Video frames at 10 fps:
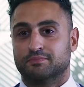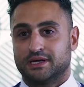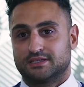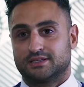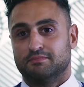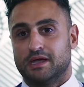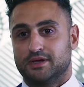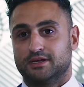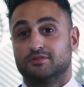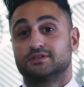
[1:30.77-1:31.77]
and pieces that
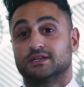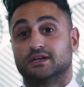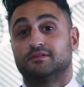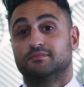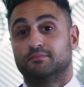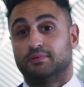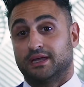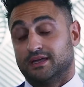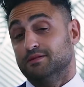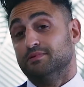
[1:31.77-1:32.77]
maybe you don't see
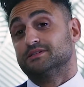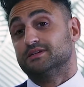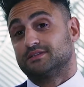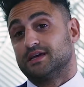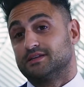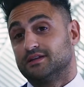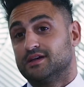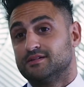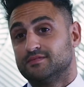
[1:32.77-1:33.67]
being in the business day to day.